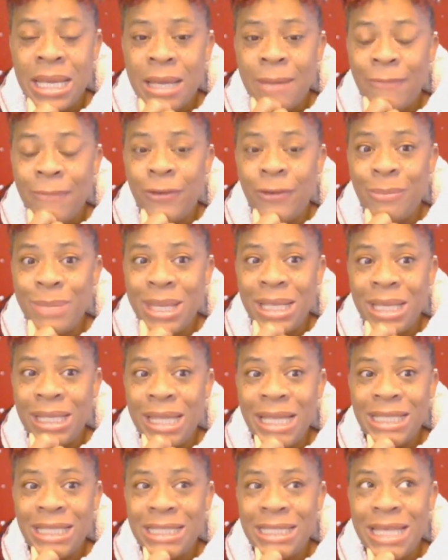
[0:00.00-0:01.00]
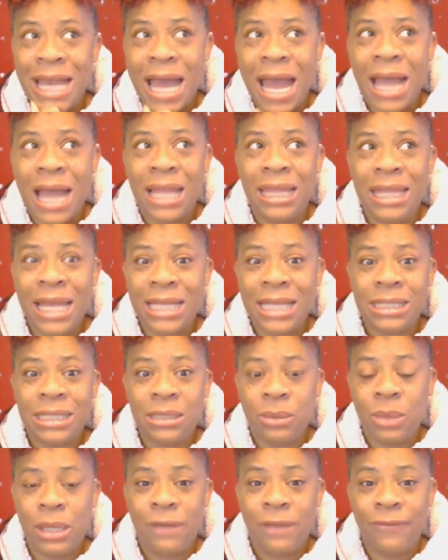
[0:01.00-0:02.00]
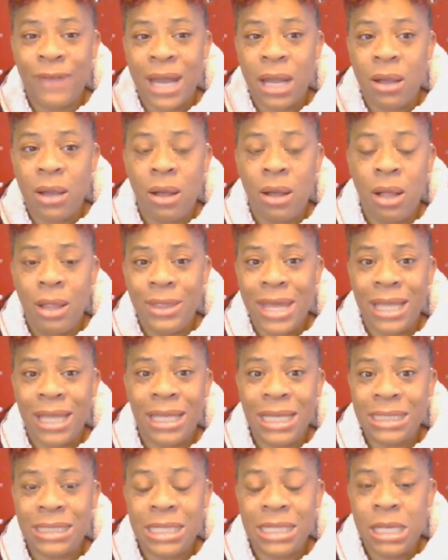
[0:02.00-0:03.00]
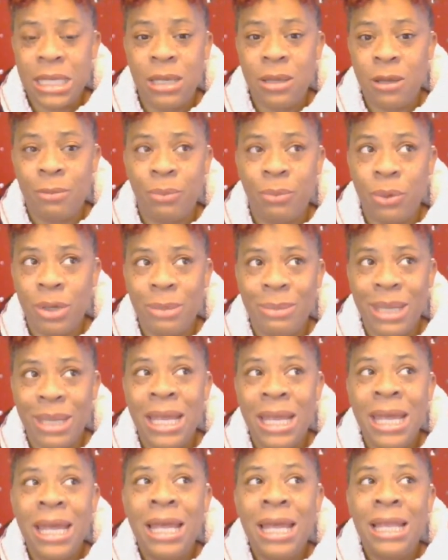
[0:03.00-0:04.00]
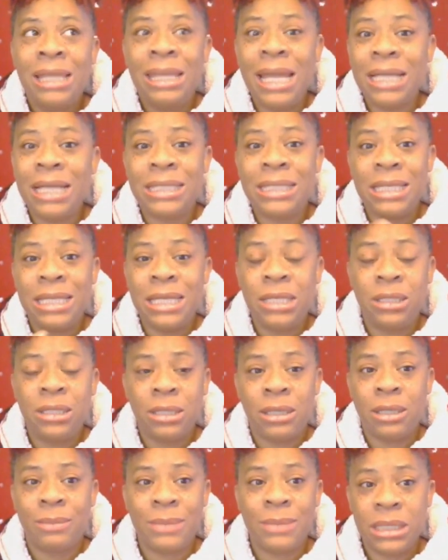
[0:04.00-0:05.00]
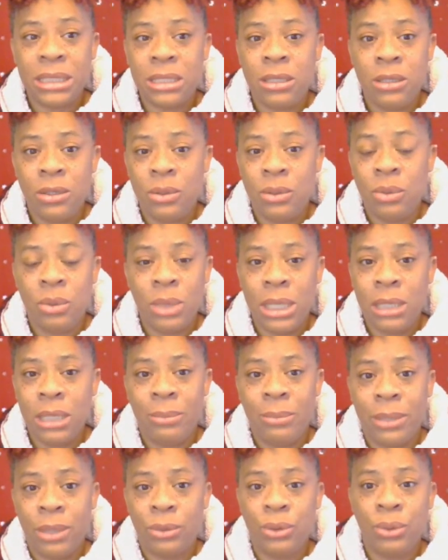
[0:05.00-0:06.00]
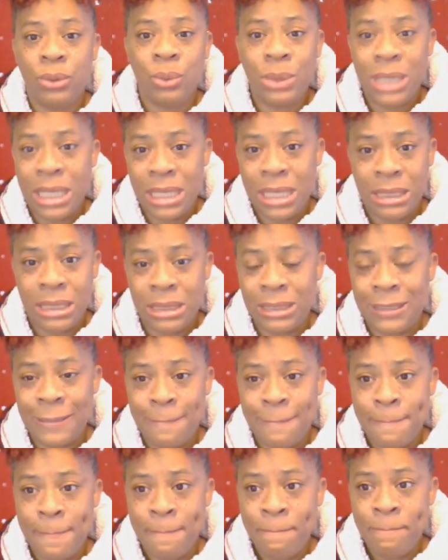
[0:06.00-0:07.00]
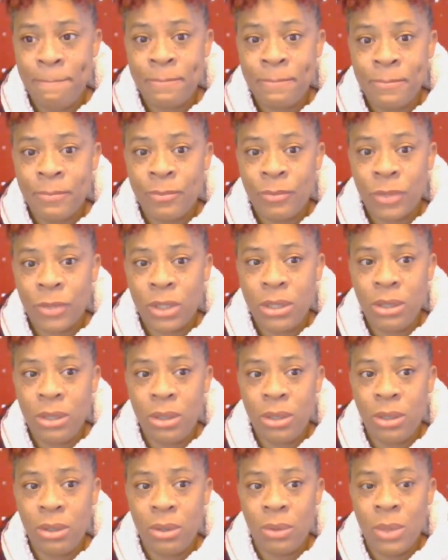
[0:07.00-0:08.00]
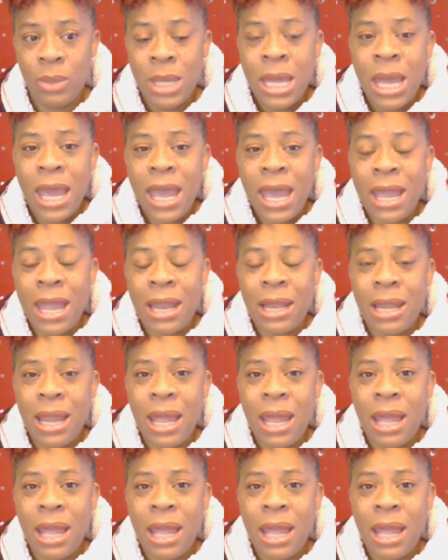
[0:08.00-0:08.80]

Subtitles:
For me and Lexi, if I call that Lexi need an appointment, Lexi need to come see you in about 2 days. You know, and